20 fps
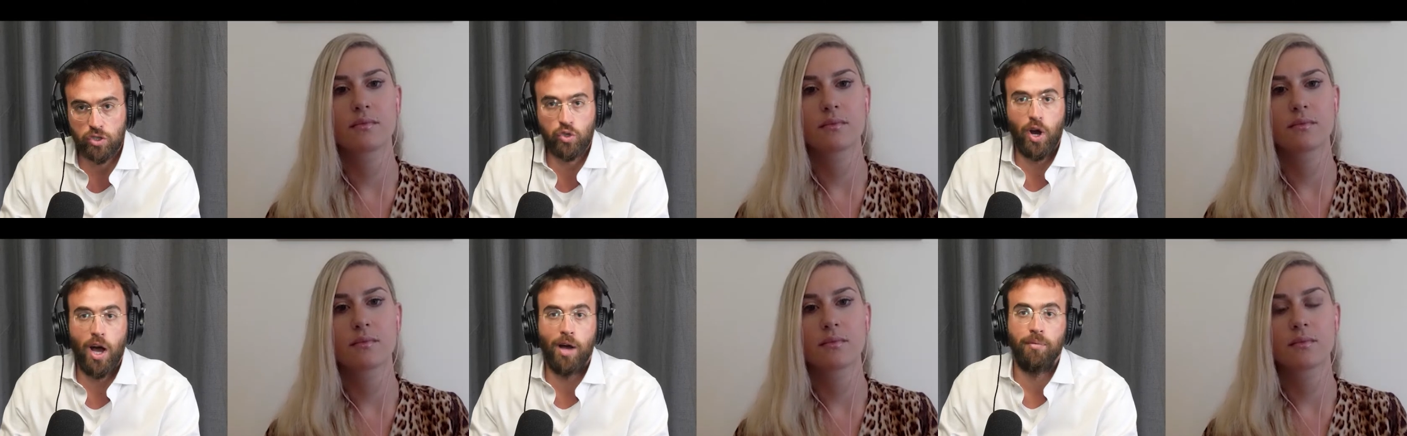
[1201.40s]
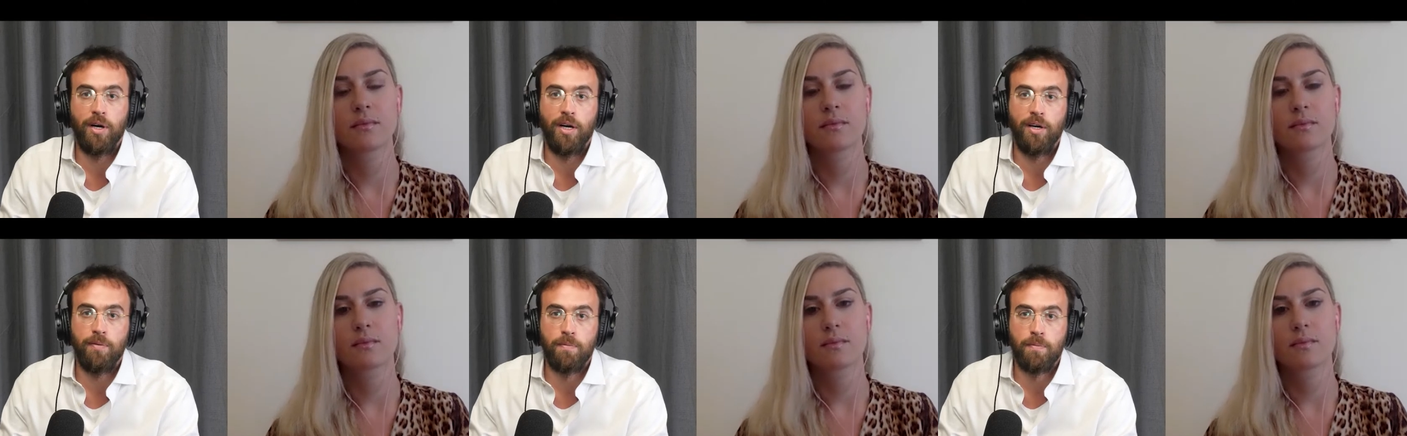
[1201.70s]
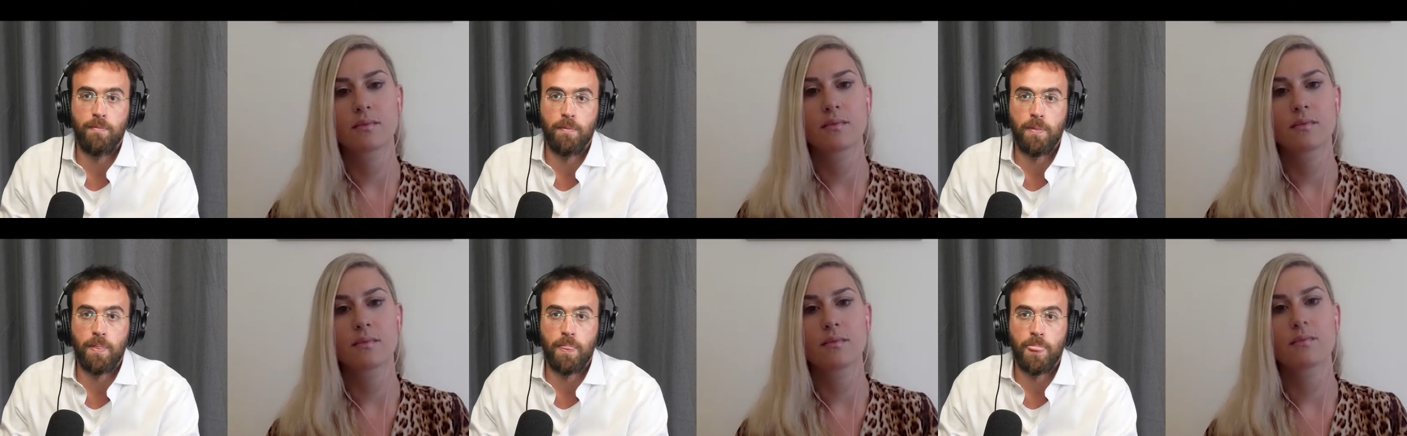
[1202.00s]
Speaker 1: trauma,
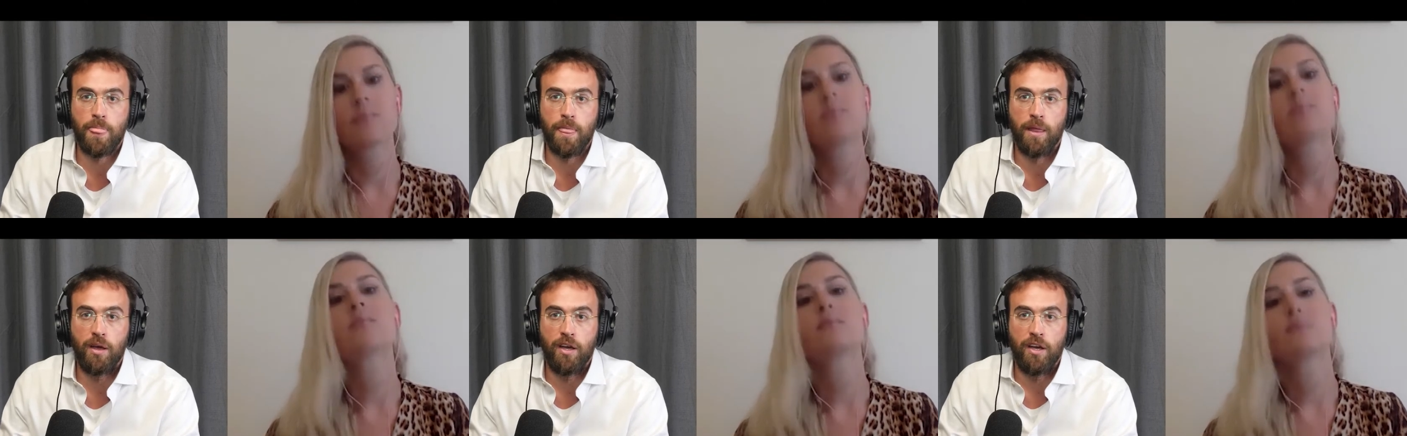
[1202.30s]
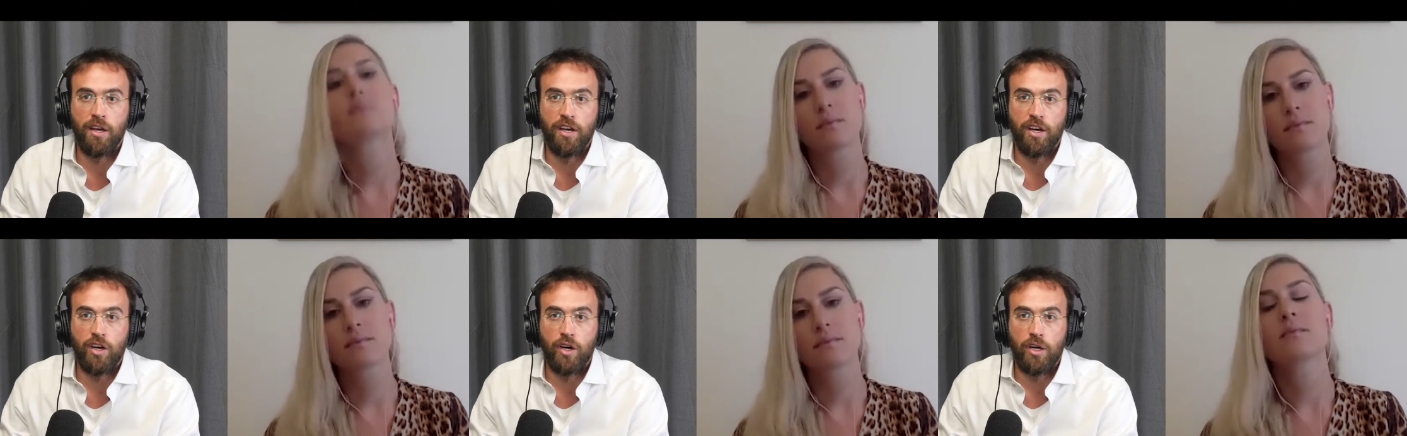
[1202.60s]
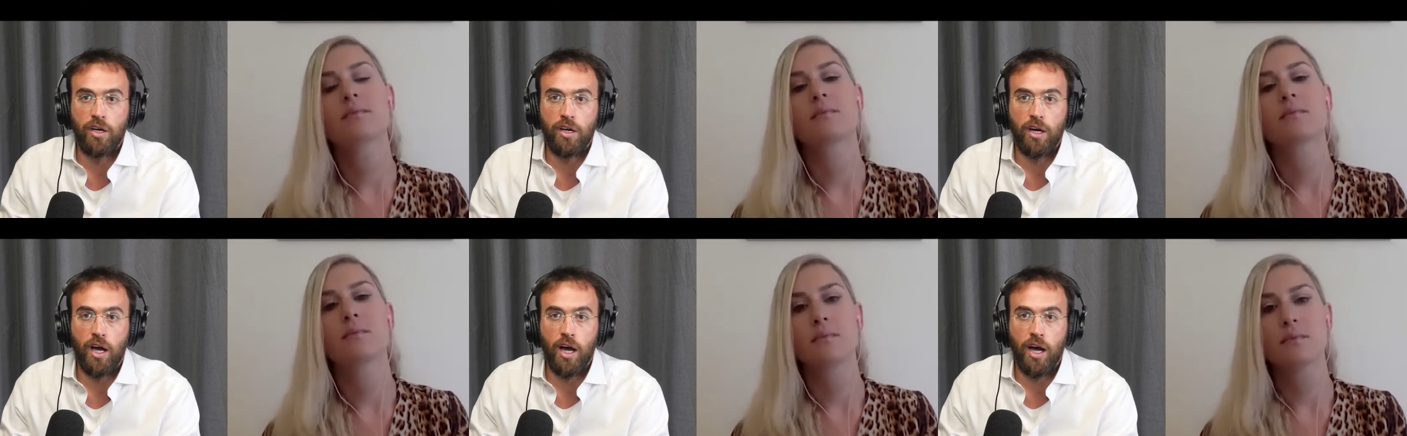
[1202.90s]

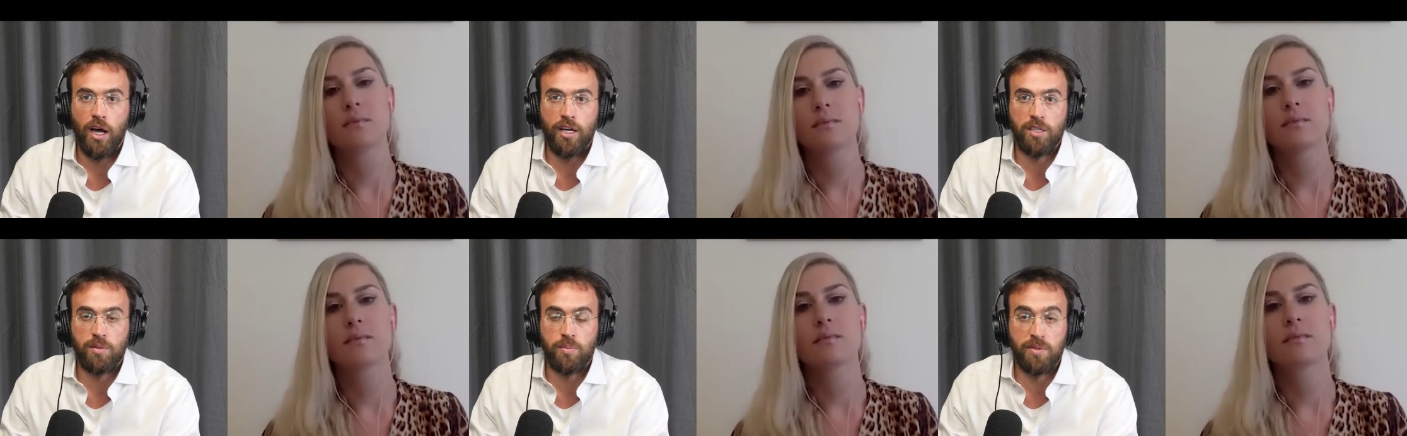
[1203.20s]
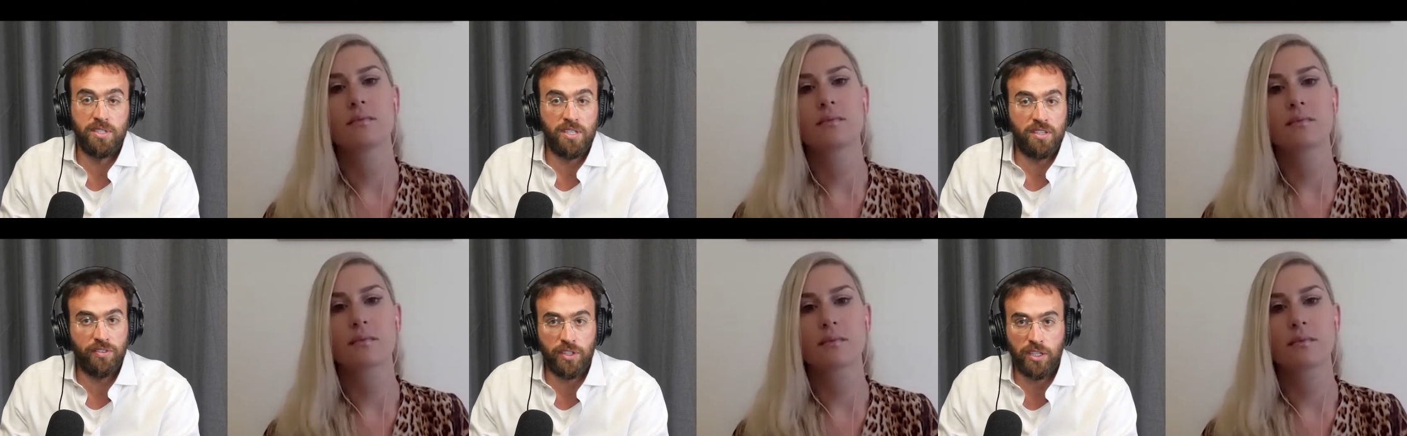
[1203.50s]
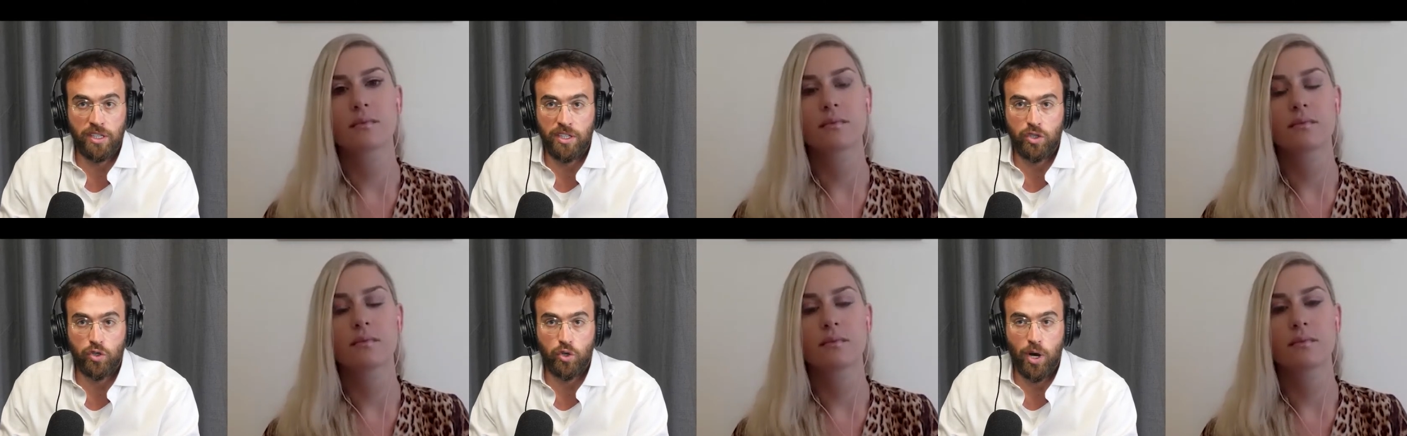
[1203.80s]
uh,
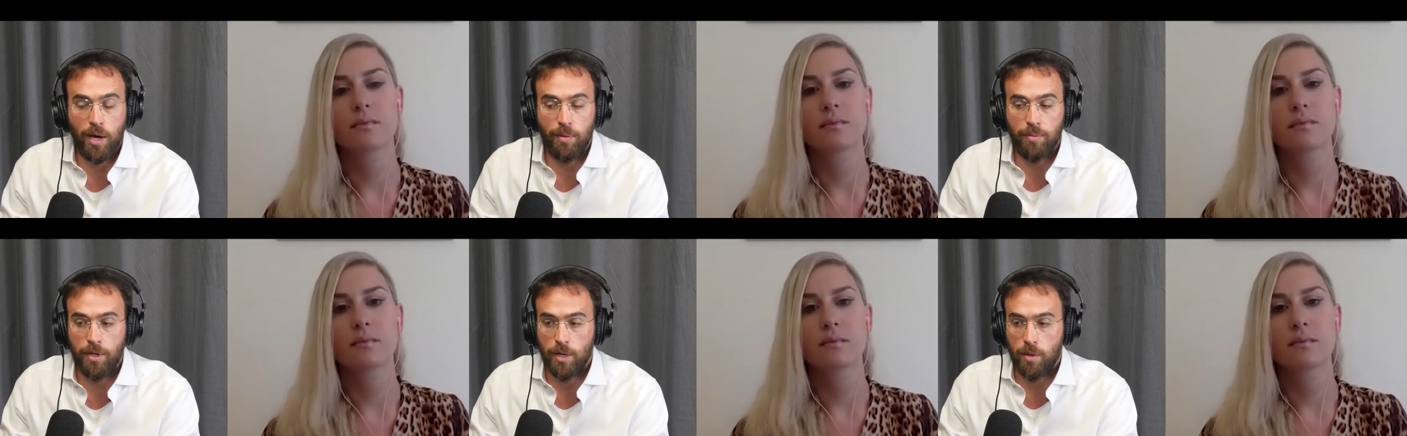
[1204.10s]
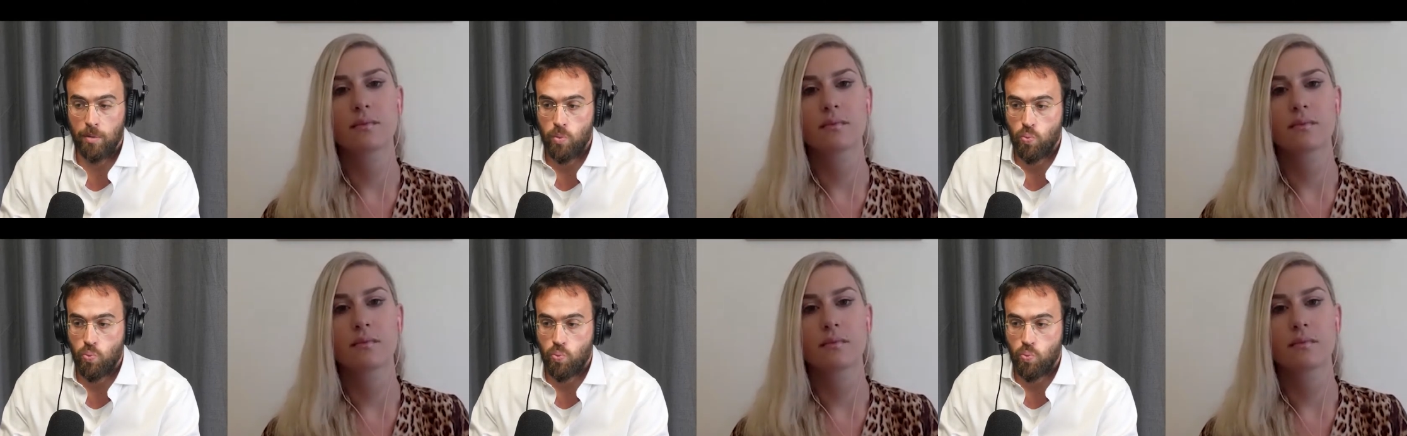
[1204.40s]
specifically trauma